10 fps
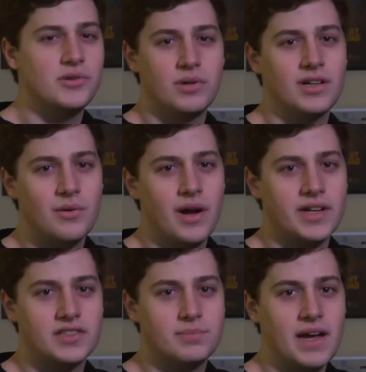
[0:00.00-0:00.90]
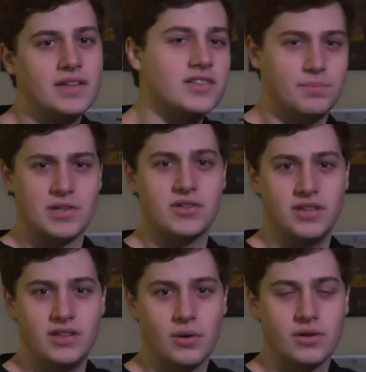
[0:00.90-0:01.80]
you wouldn't quite expect, especially
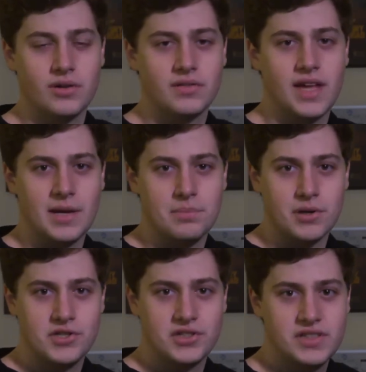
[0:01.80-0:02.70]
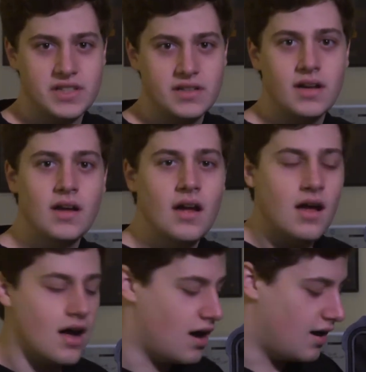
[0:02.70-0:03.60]
in the order that I purchased it.
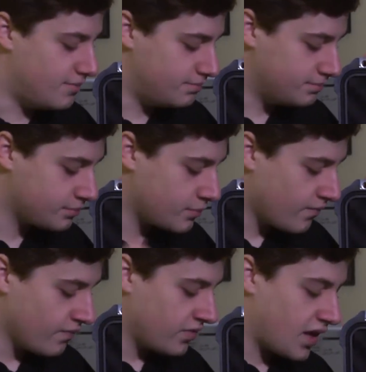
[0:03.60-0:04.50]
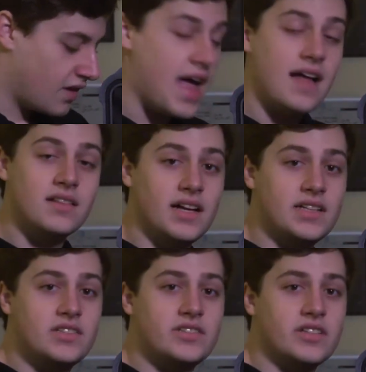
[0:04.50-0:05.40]
That
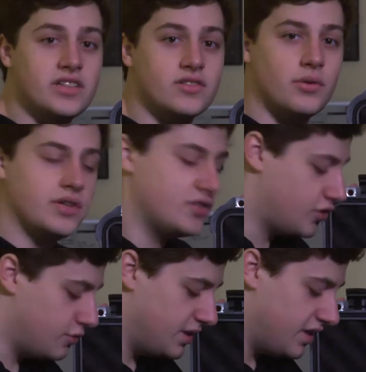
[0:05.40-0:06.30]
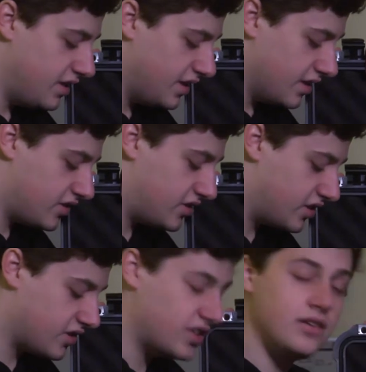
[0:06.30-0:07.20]
lens is going to be the
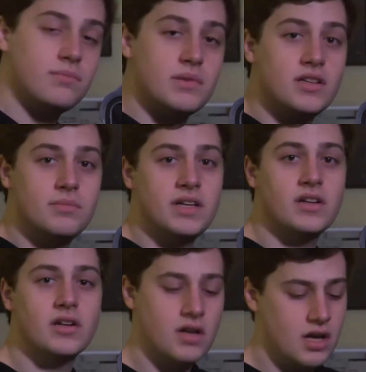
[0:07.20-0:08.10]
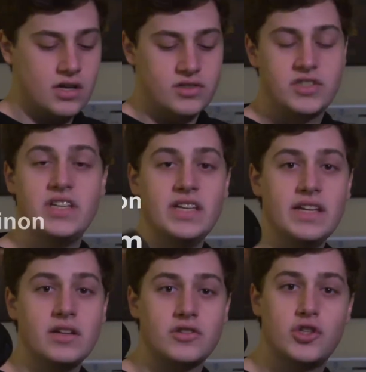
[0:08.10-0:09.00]
16mm
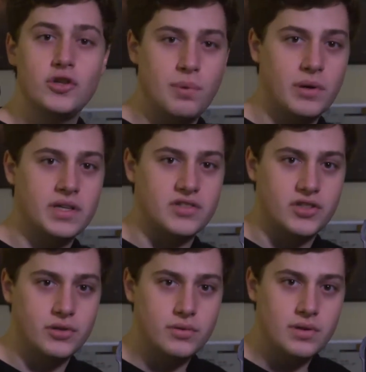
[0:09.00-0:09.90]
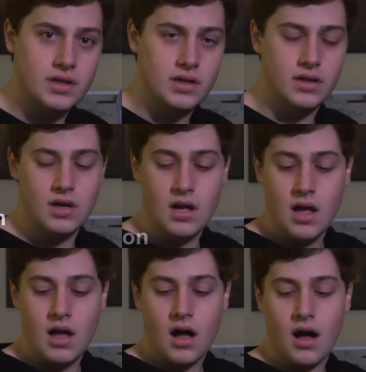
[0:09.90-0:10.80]

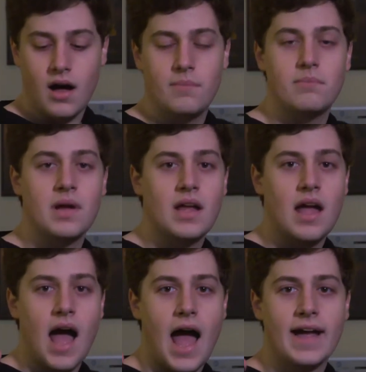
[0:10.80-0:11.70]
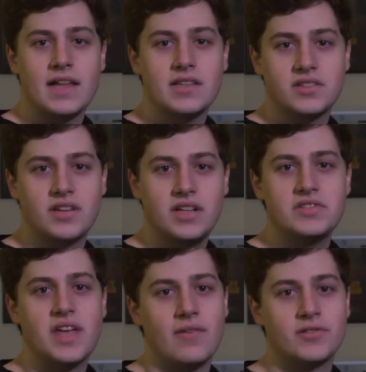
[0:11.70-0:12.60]
T2.2. I got this
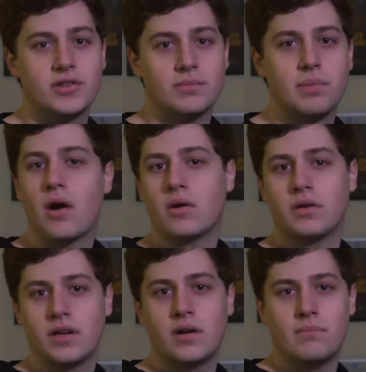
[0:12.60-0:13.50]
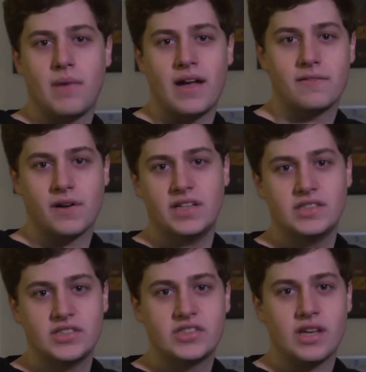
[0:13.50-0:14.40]
lens after borrowing my
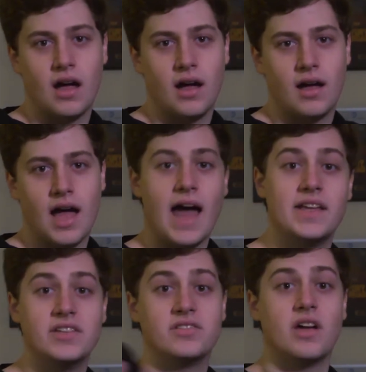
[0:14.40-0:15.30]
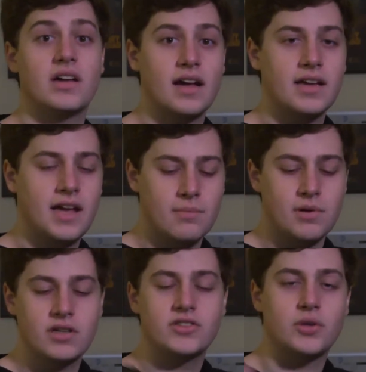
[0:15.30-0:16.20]
friend's on his Nikon
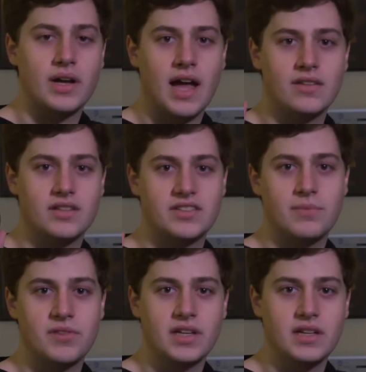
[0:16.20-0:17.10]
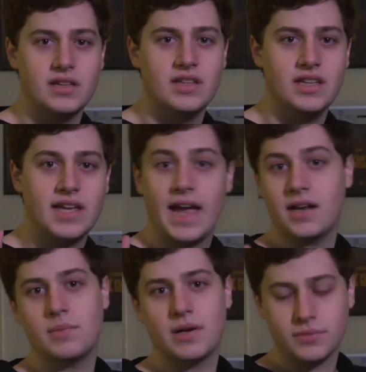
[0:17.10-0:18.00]
camera, so I got the same thing in the
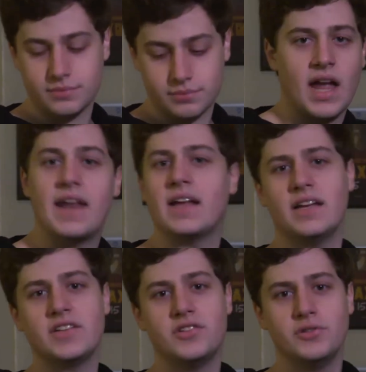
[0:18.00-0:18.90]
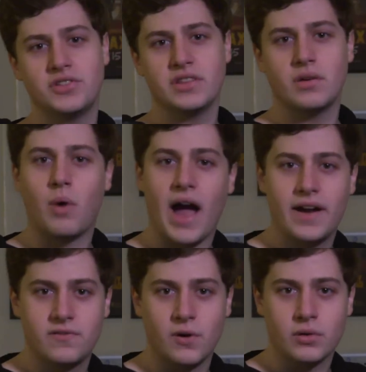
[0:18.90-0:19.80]
Canon mount. And I liked using the
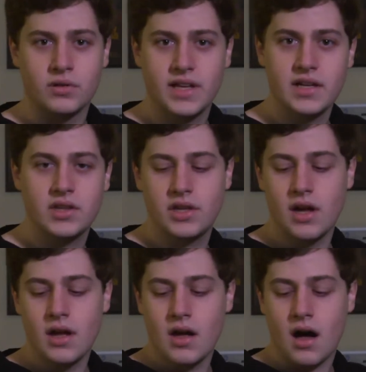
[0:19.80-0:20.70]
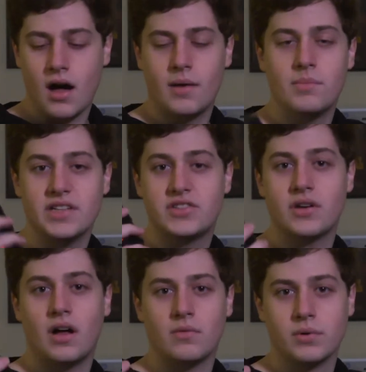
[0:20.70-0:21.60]
wide focal length. It's
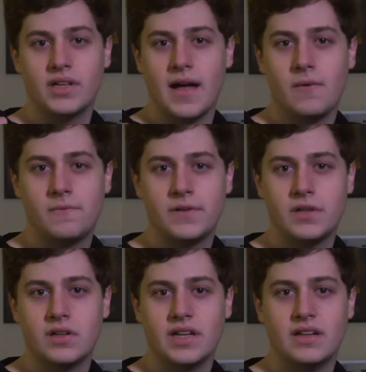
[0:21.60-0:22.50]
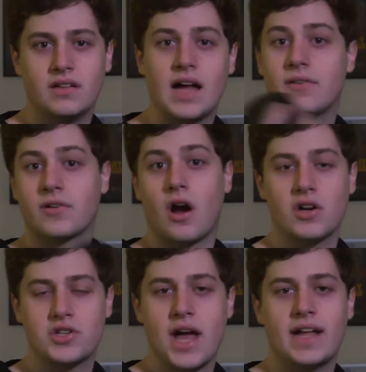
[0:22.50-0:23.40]
really helpful in a lot of car
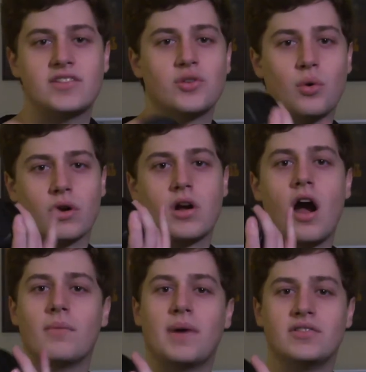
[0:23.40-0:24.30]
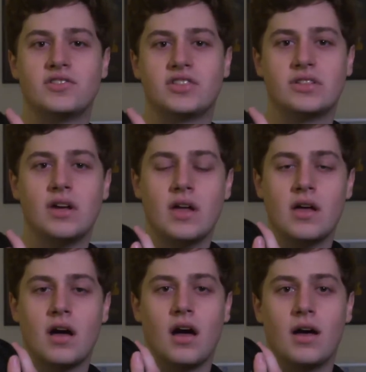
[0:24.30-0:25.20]
shots or car mounts
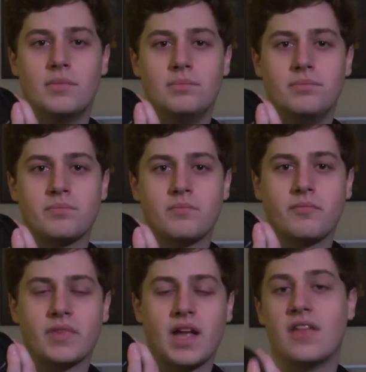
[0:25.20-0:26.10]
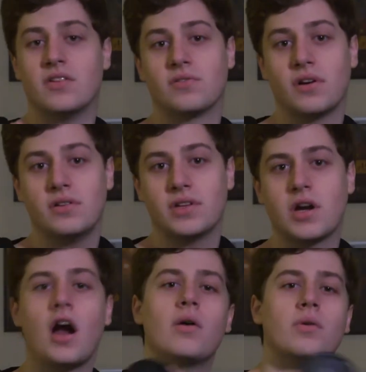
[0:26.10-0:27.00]
on the front of the
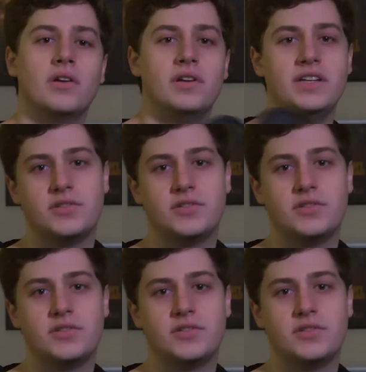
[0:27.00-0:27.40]
car where you need